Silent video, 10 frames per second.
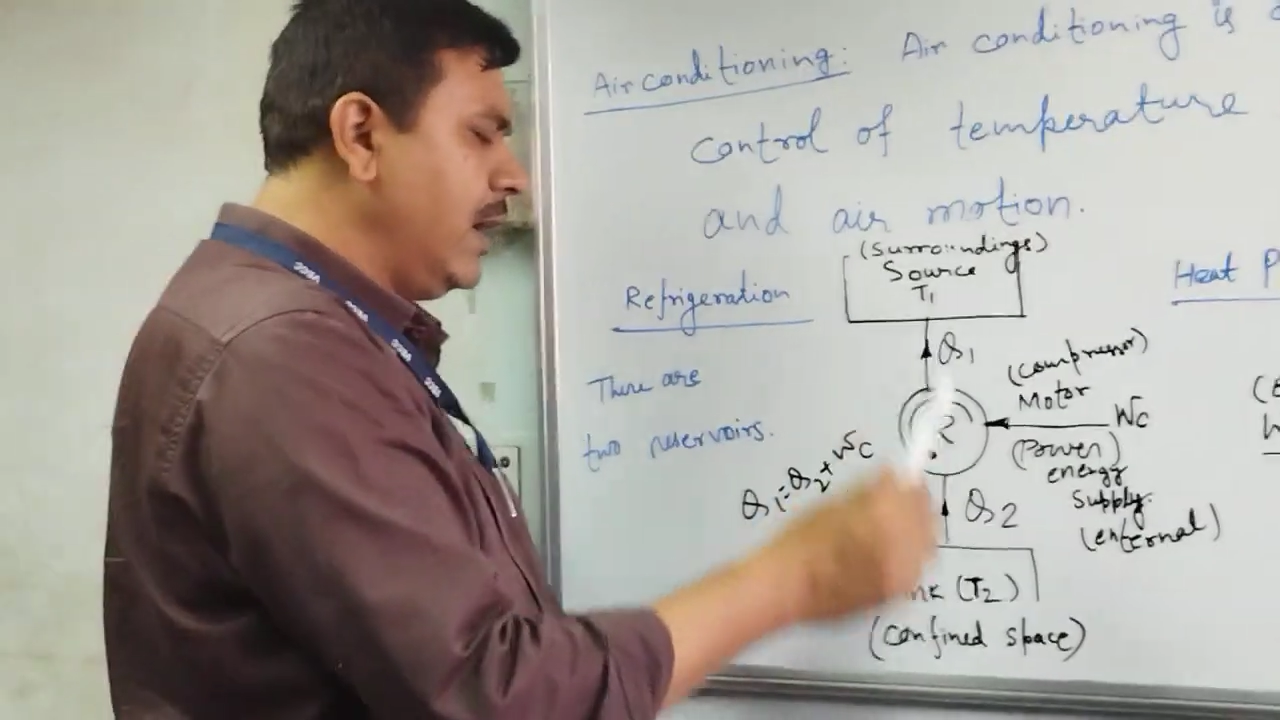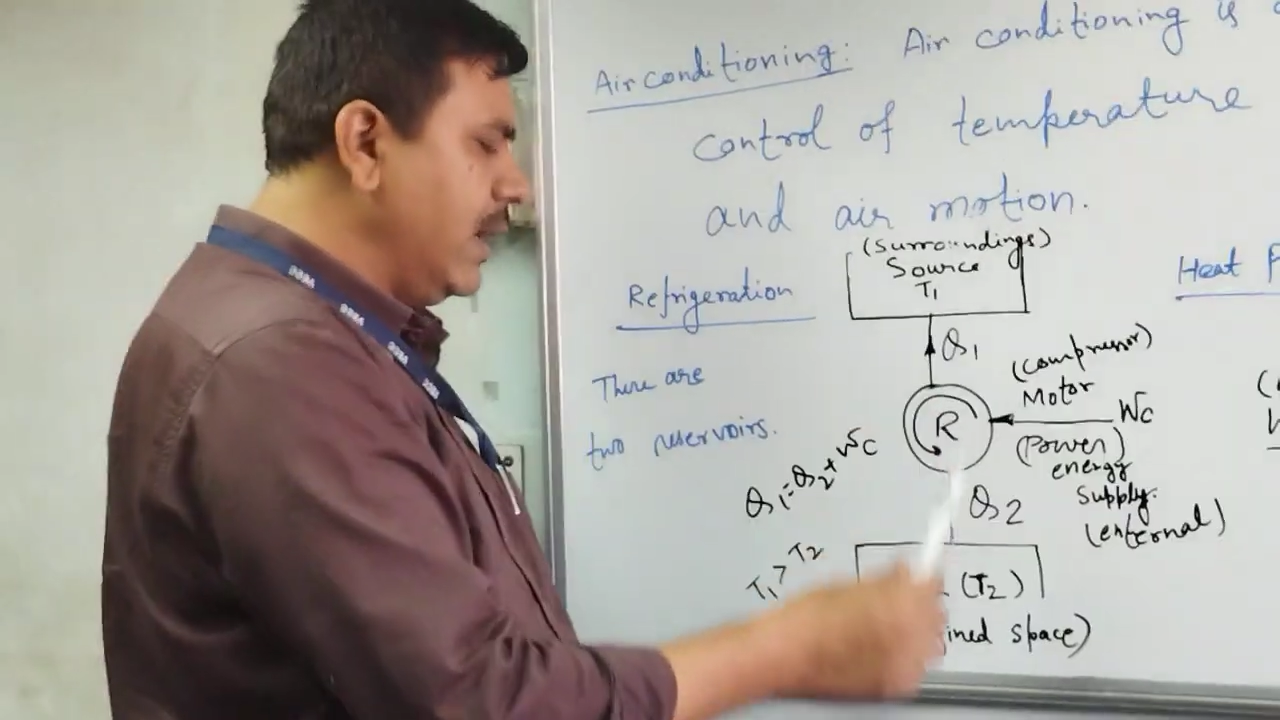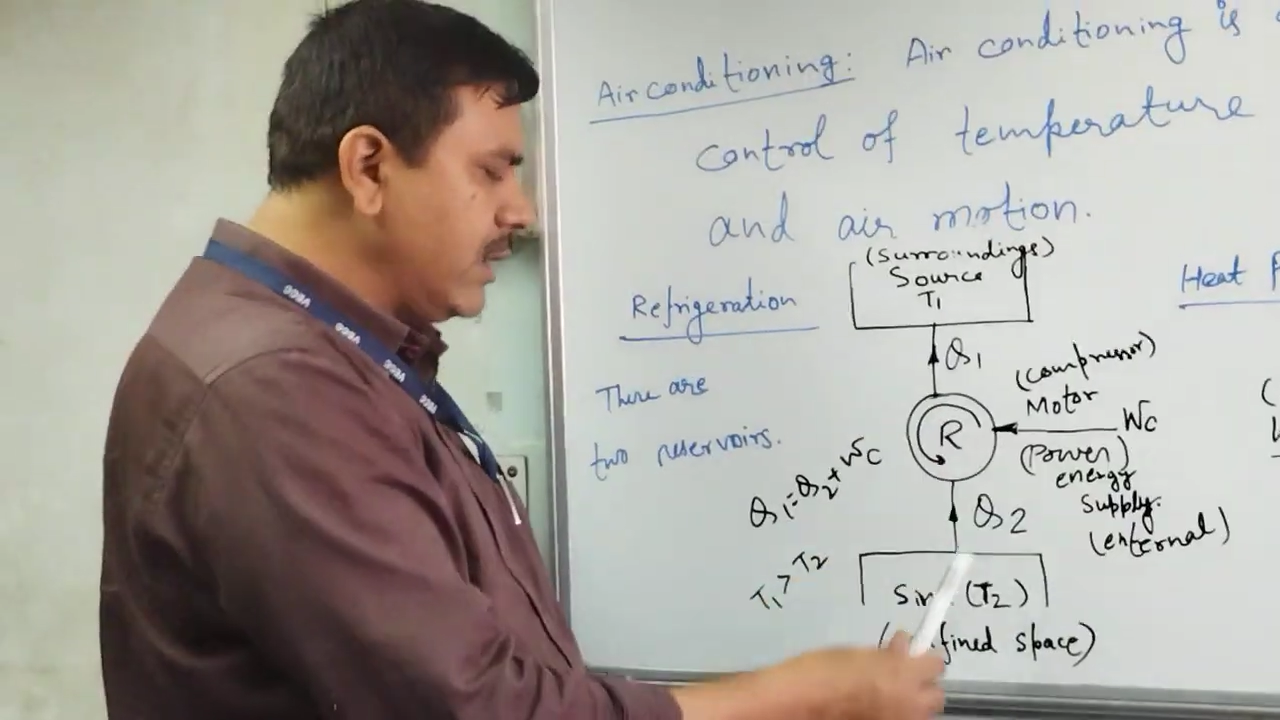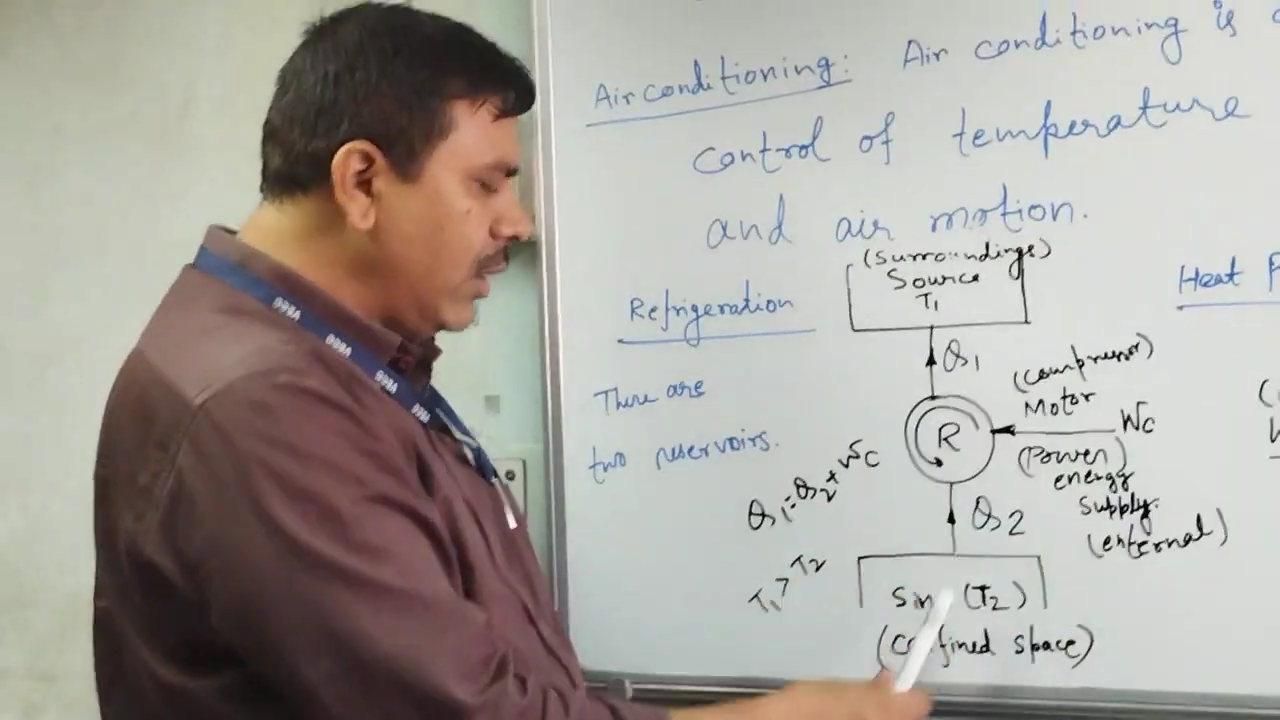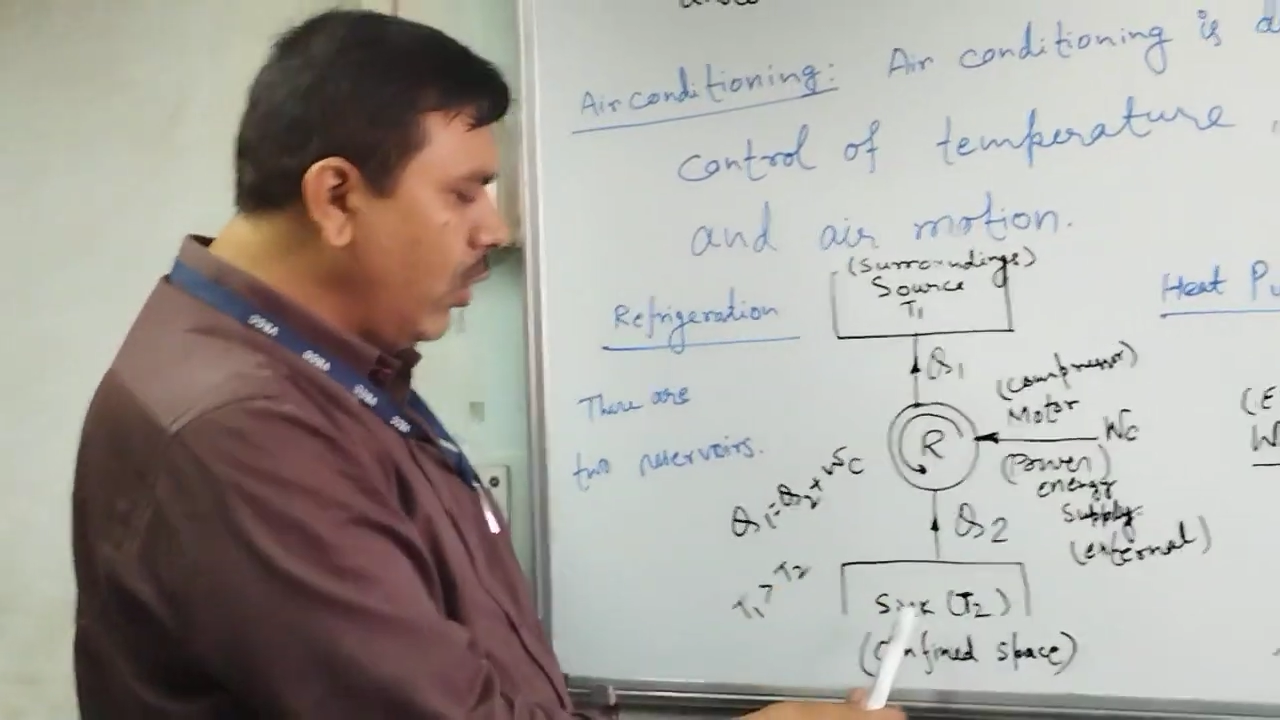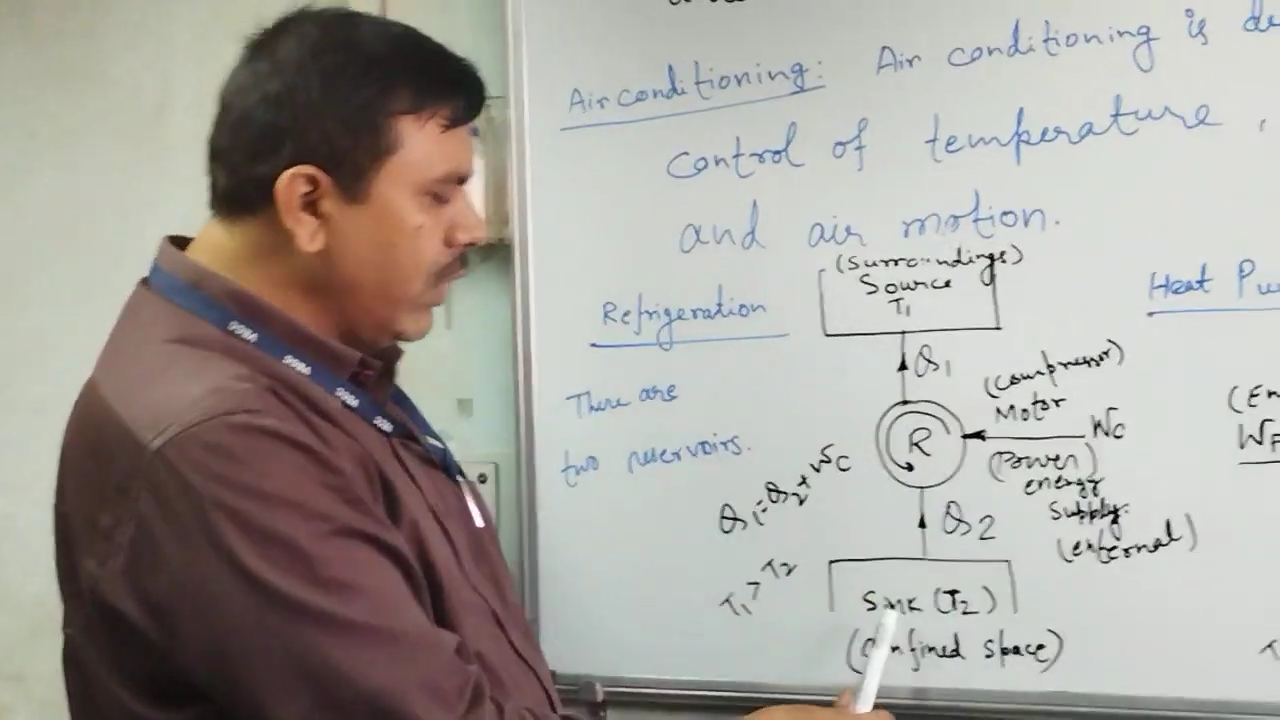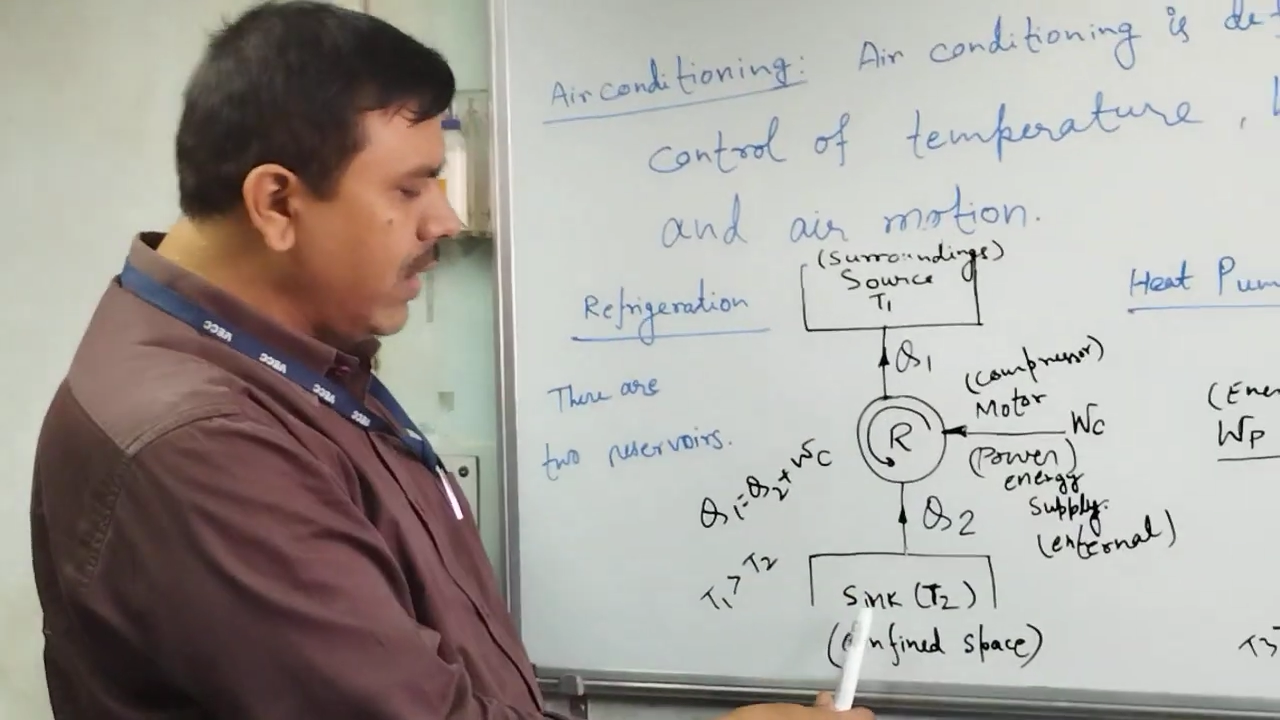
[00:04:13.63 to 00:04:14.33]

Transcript: and the low